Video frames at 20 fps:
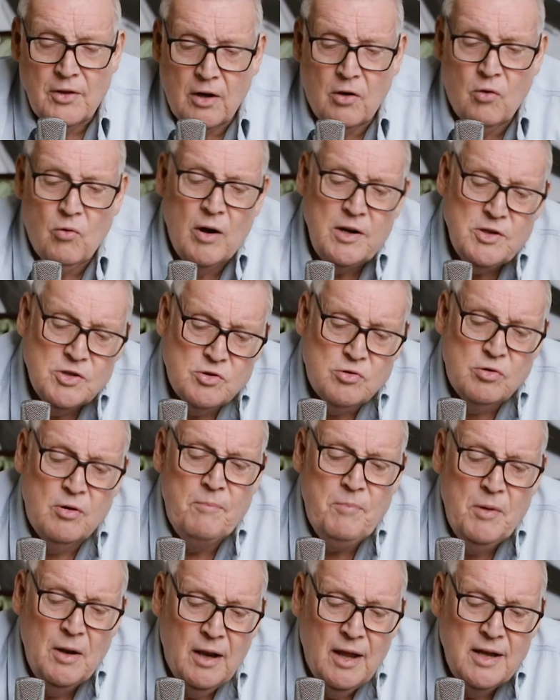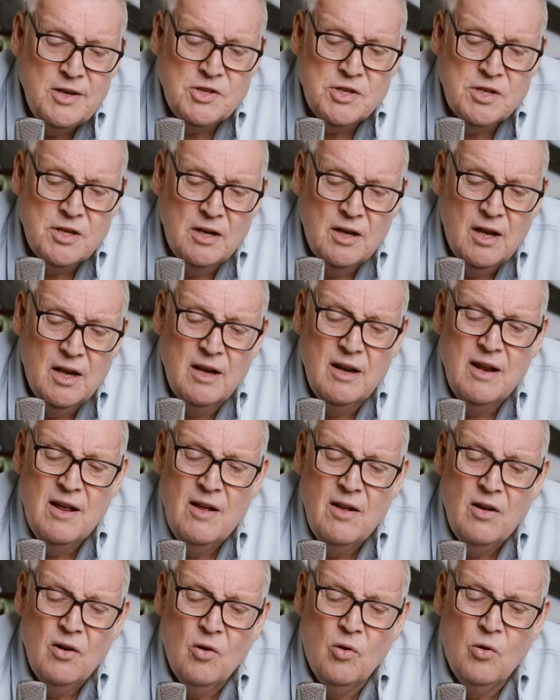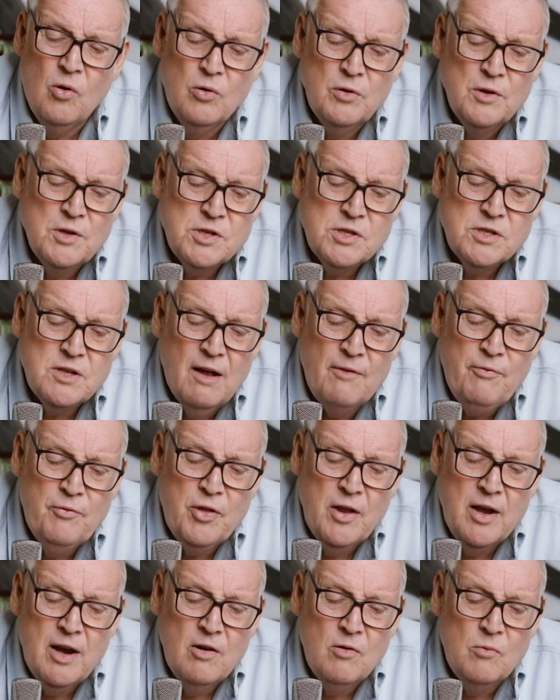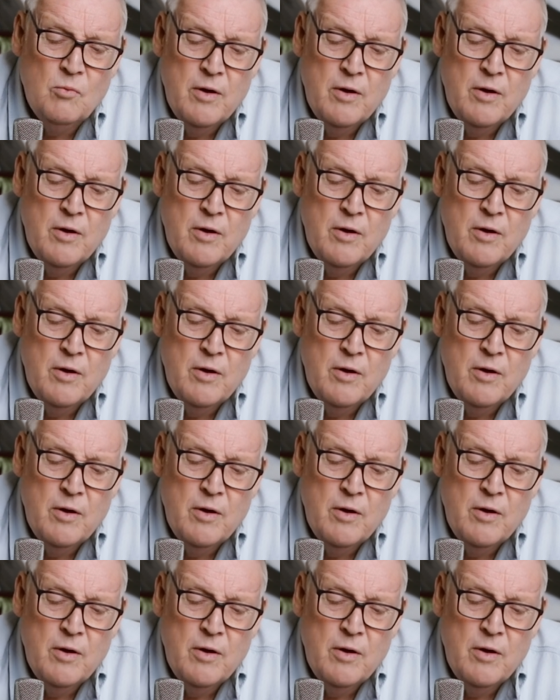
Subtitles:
Great Tribulation and all the stuff there.